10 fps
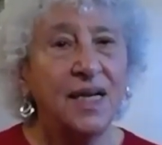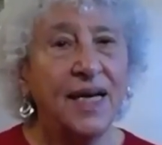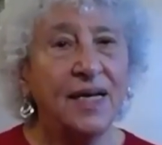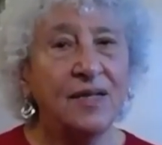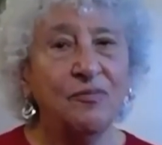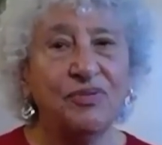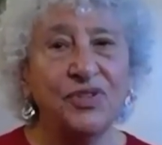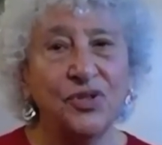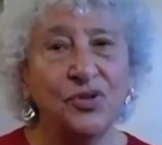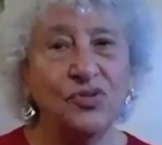and
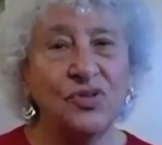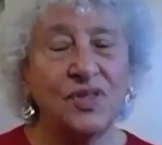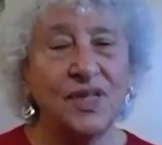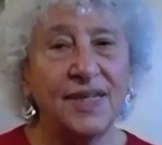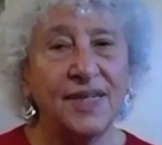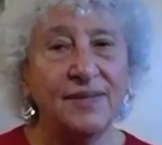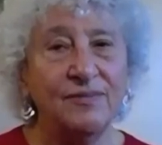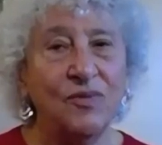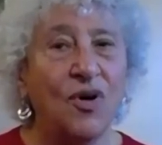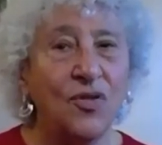produced
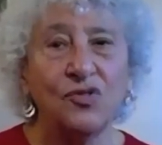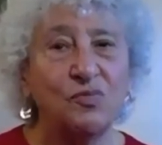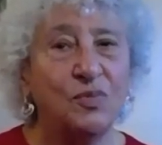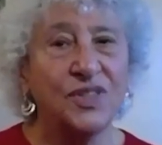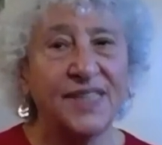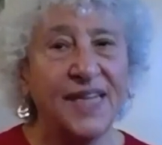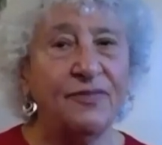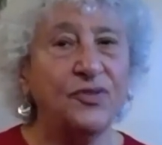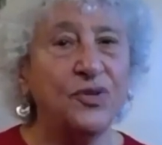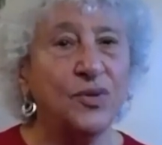all those books
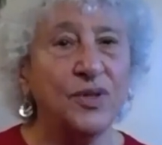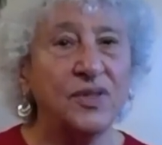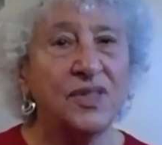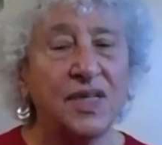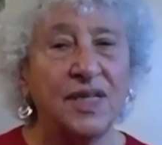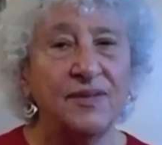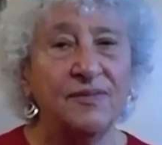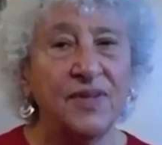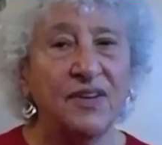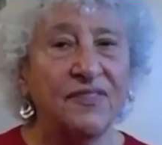afterwards.
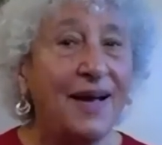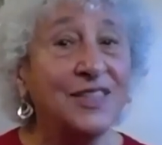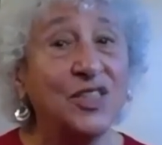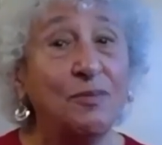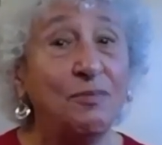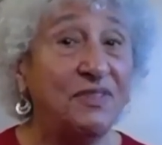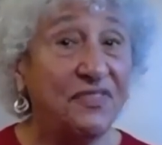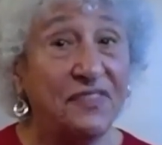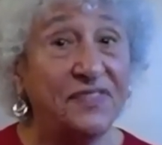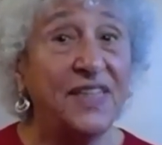There have actually been
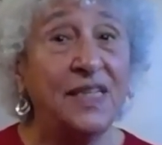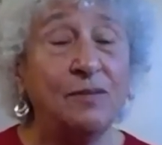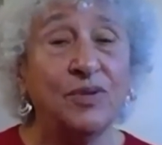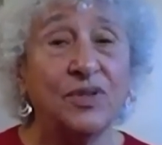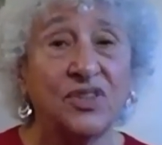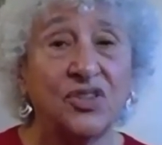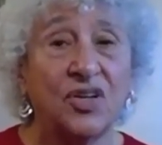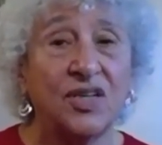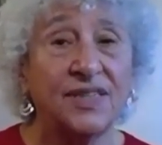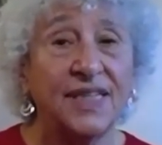15 books,
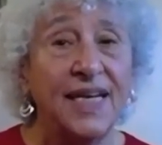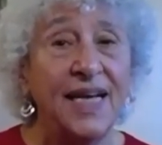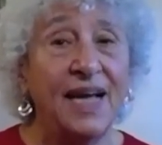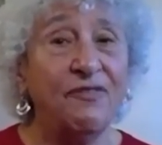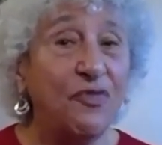Charles, and